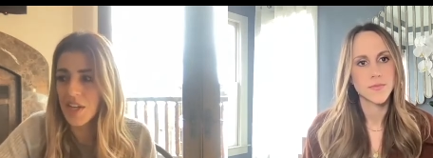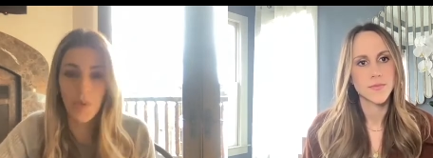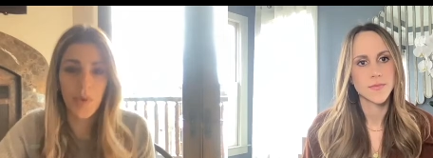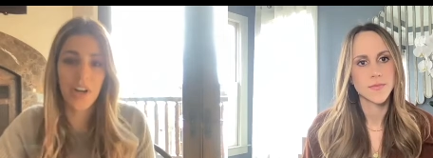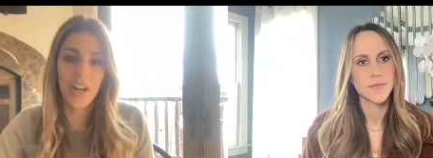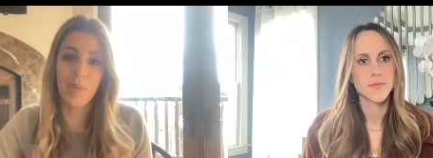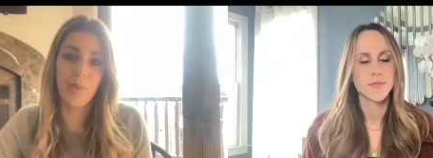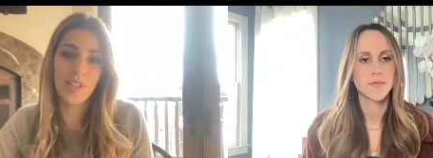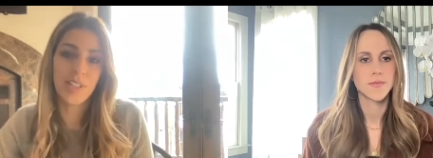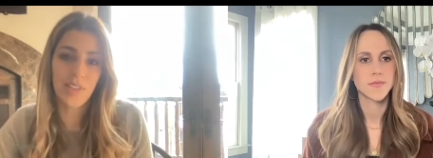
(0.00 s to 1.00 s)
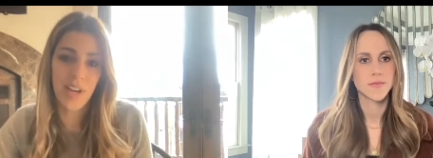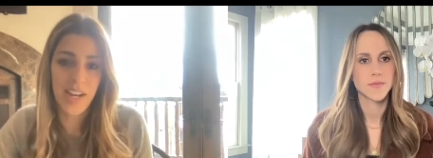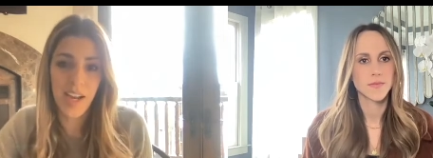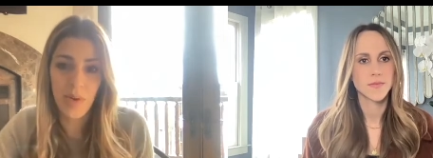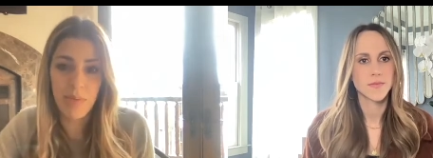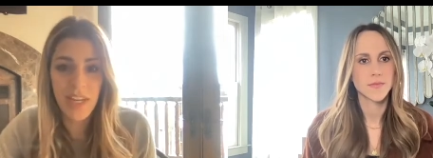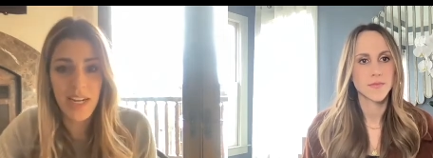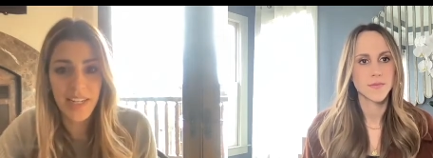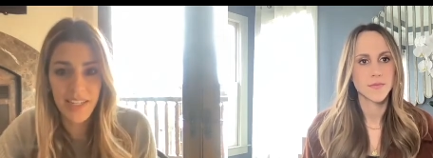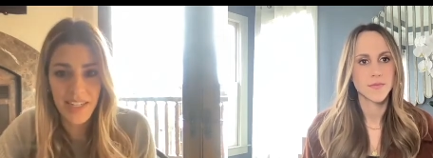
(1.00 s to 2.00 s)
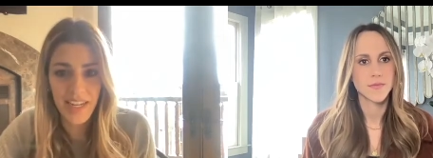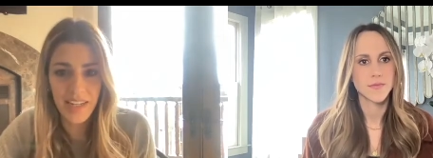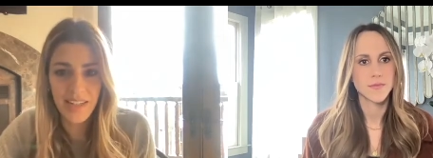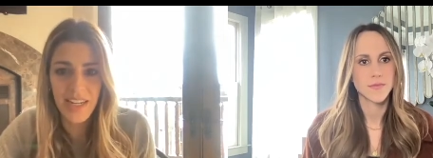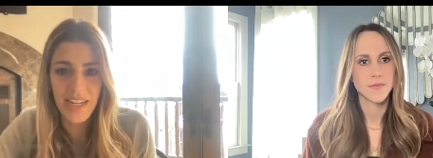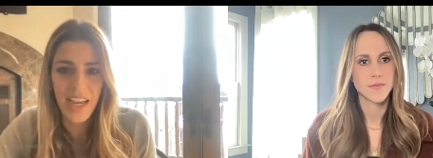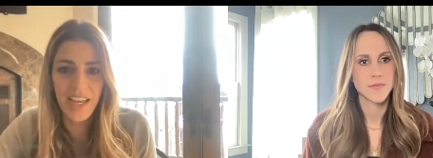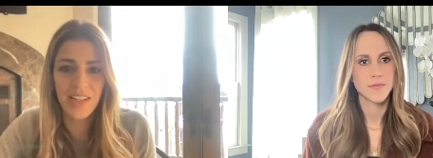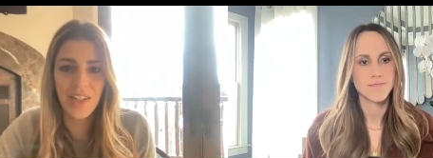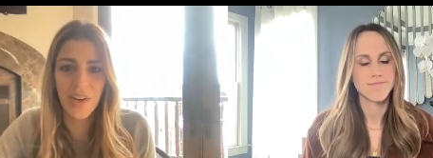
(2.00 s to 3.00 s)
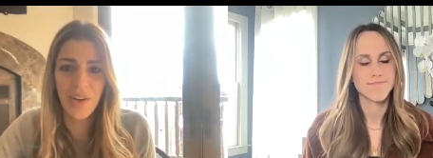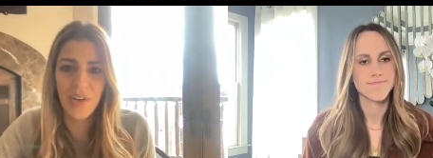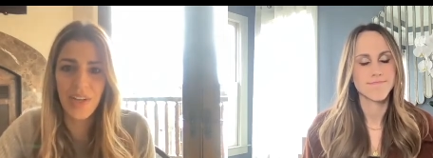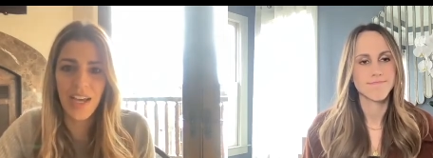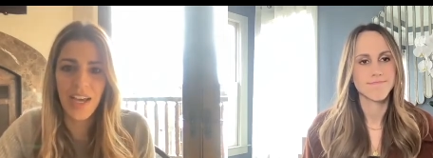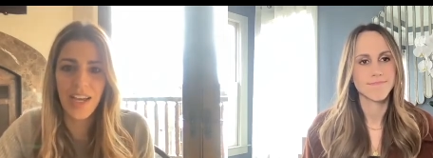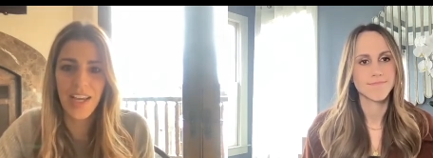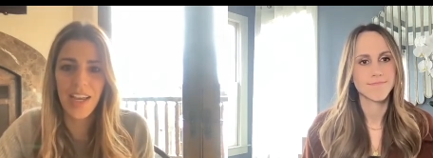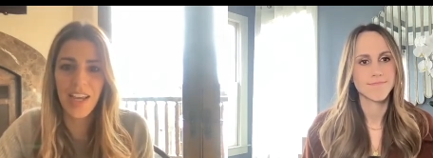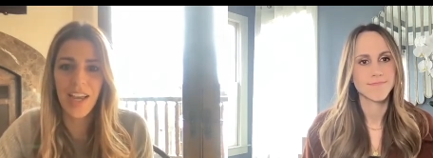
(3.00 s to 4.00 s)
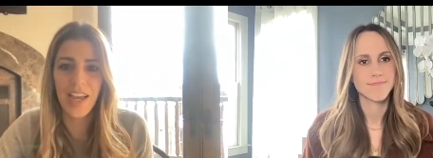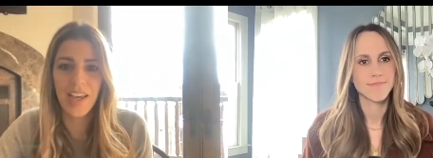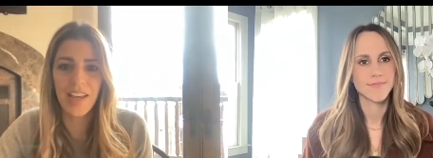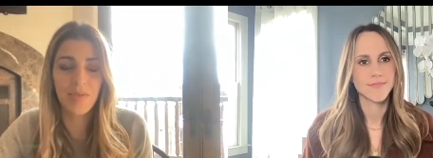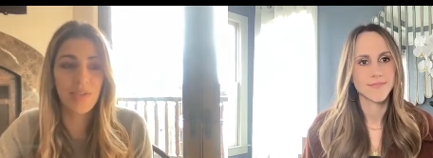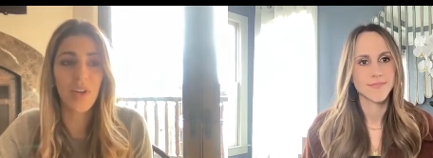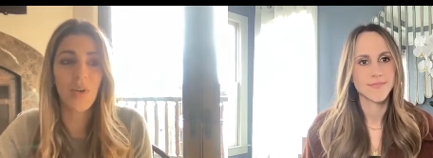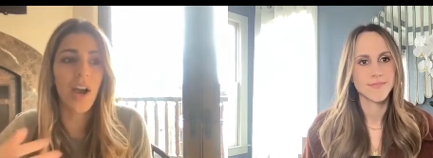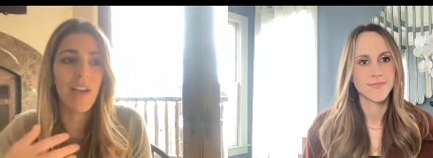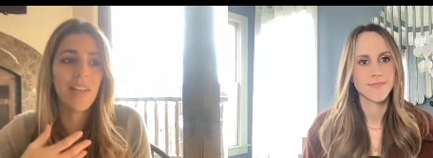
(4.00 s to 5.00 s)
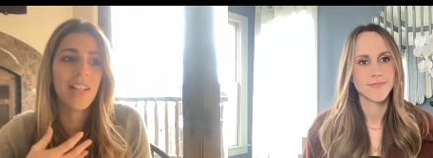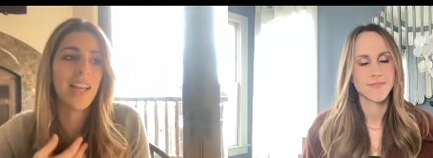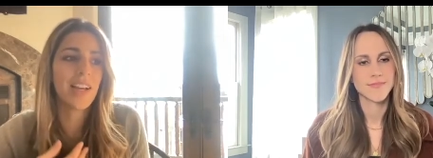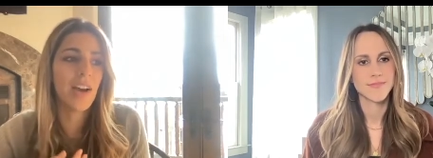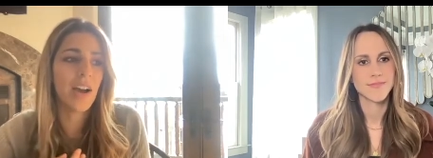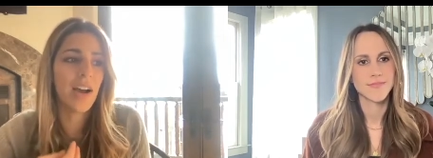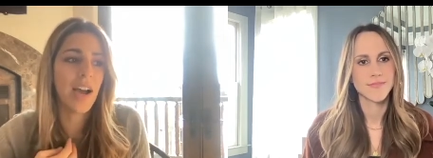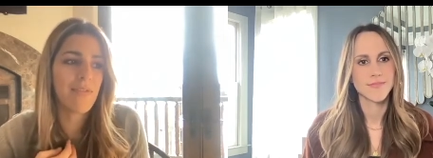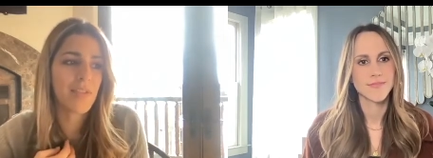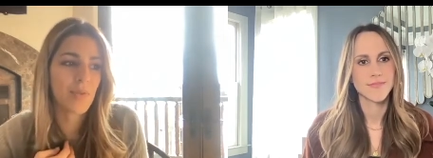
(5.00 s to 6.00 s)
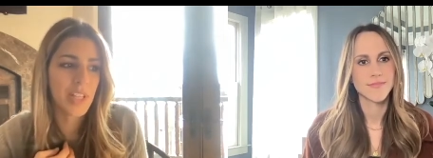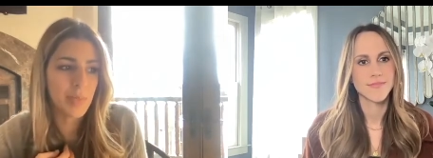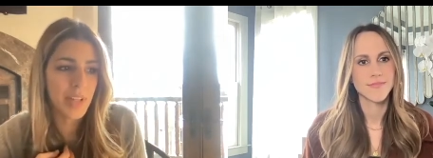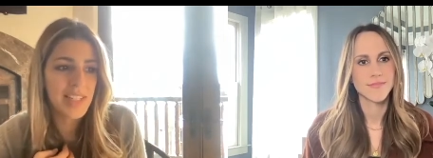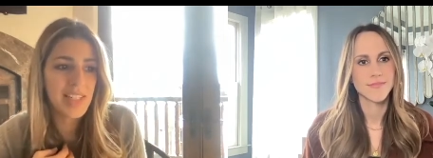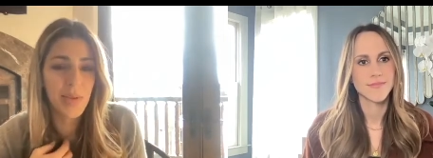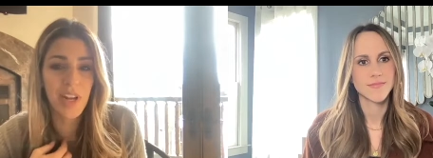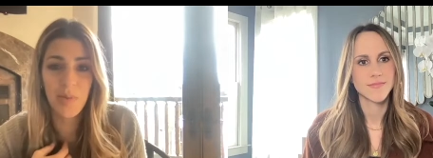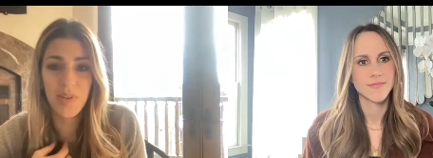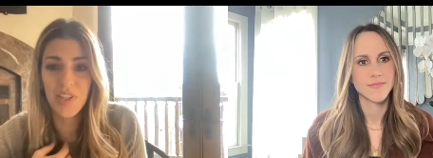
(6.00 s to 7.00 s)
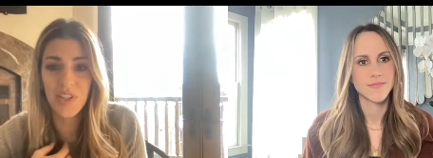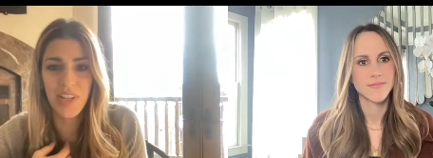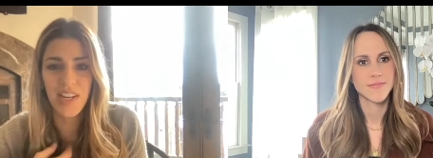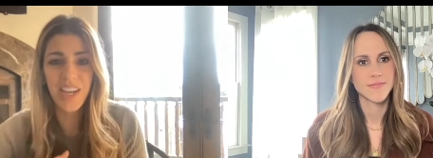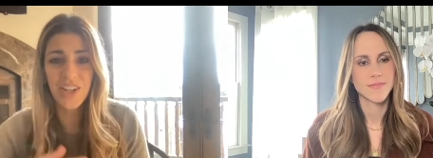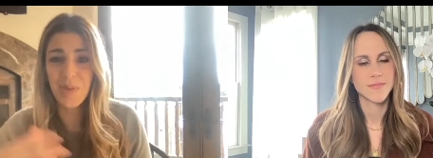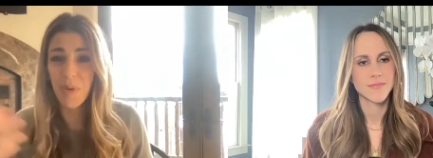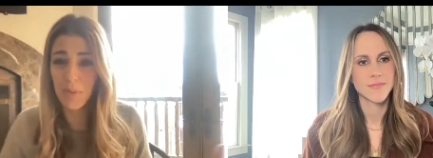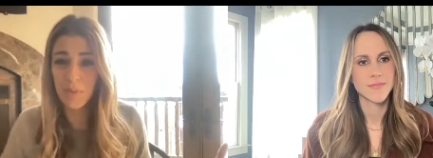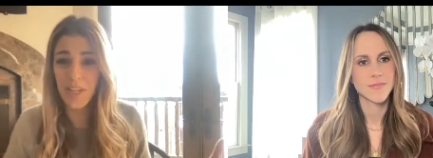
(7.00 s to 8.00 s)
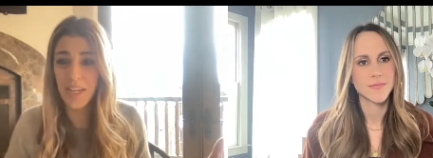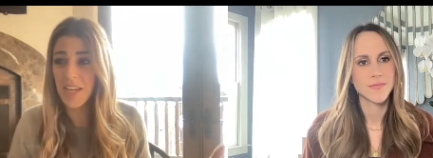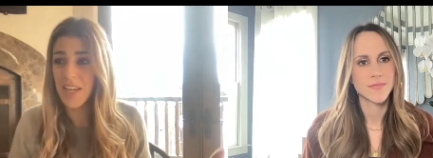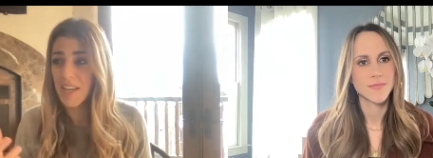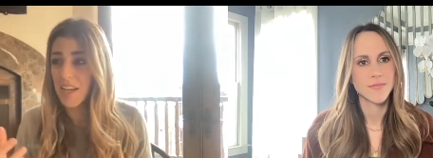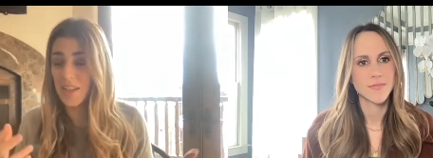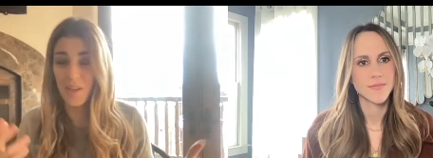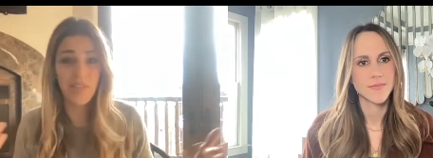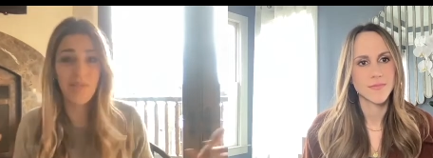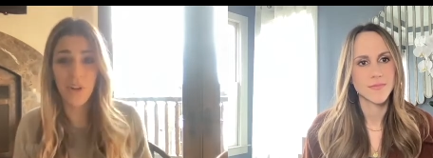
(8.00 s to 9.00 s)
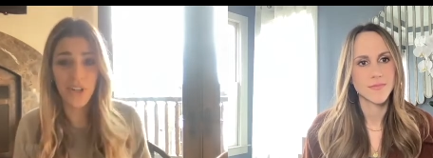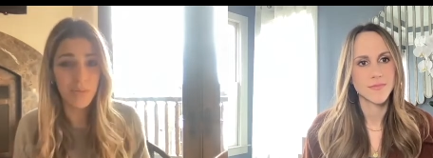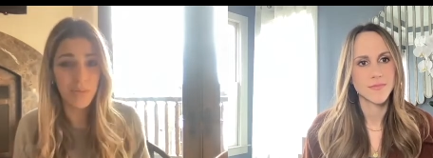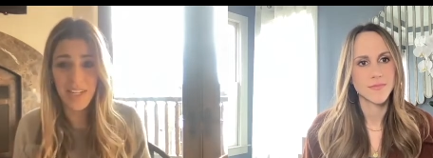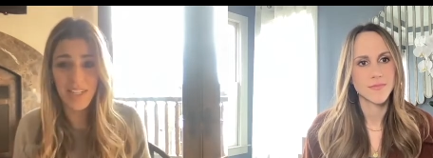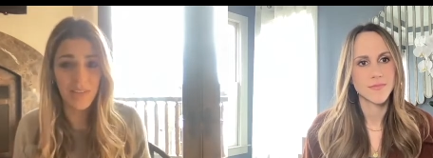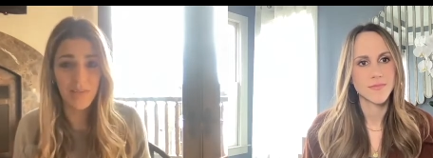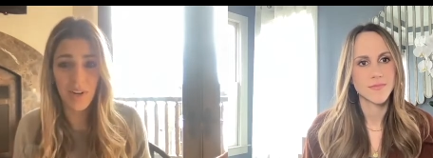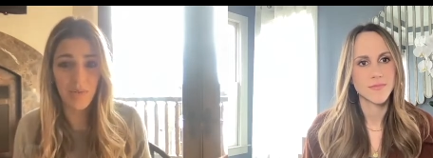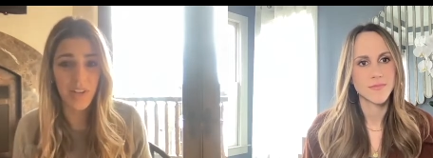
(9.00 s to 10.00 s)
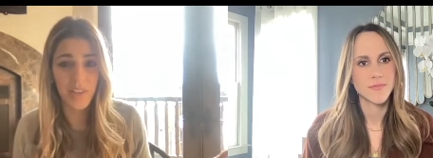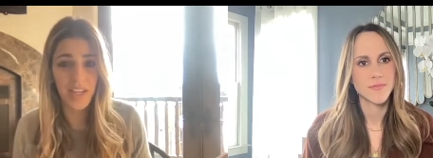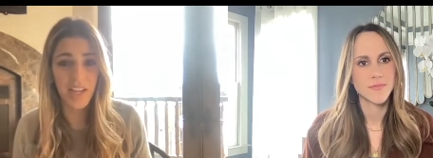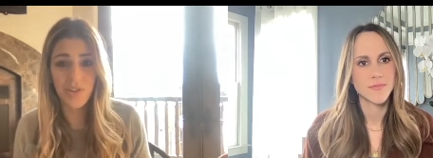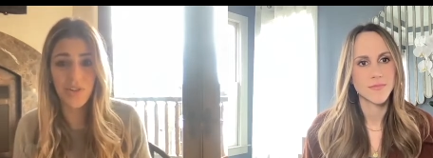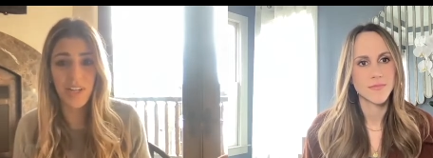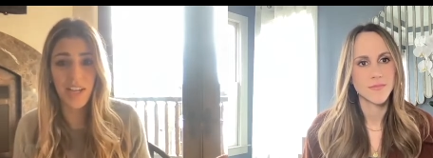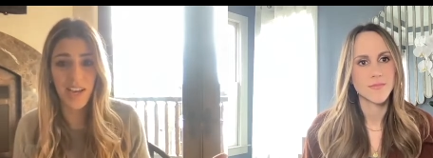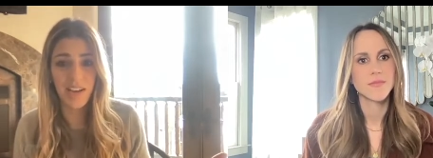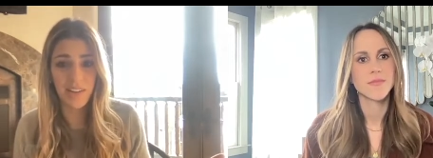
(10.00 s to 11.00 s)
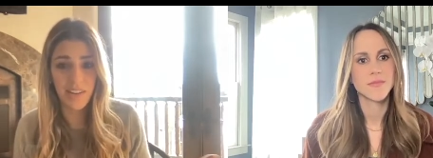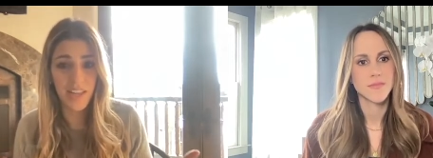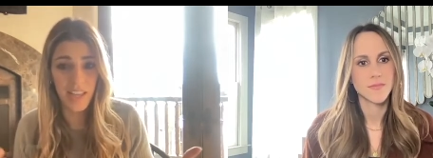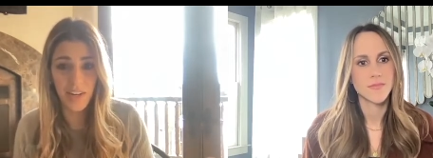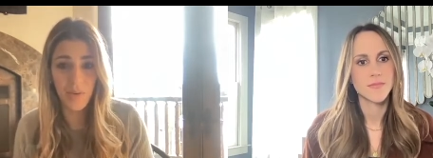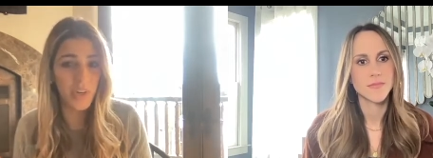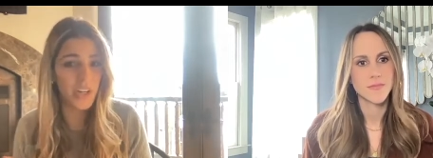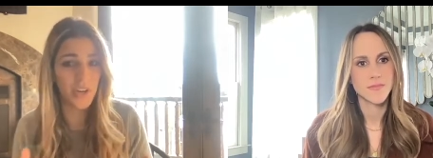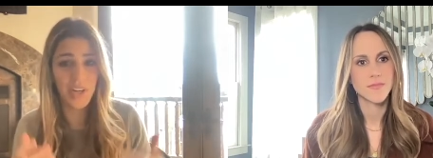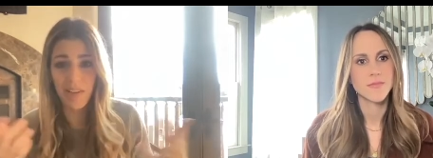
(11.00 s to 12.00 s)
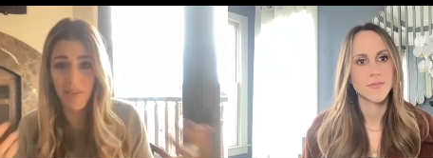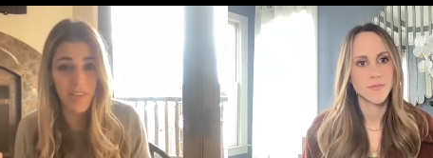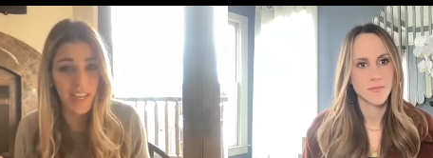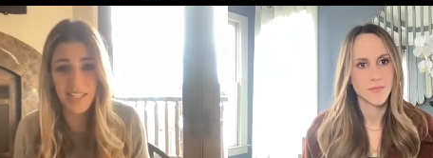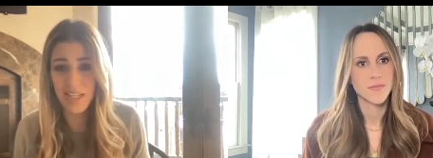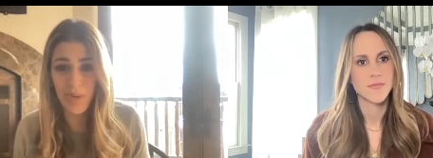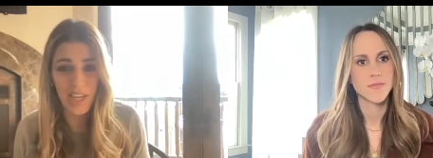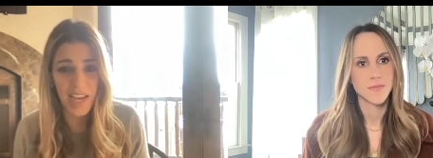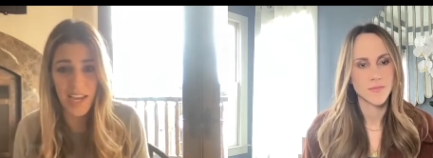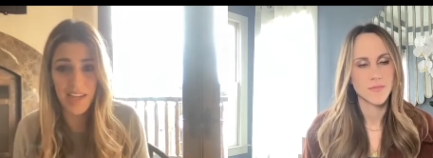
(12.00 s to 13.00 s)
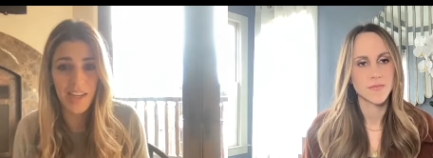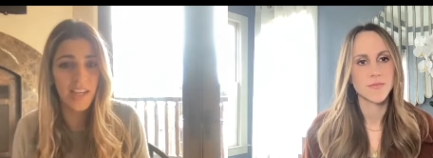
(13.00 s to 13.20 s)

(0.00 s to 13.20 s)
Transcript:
Speaker 1: you know, we don't have a building right now. We're meeting in a tent, and so uh, uh, so I feel like I feel really blessed to be in a position that actually probably a lot of worship leaders are, around the country uh, are in. We don't have a fancy PA.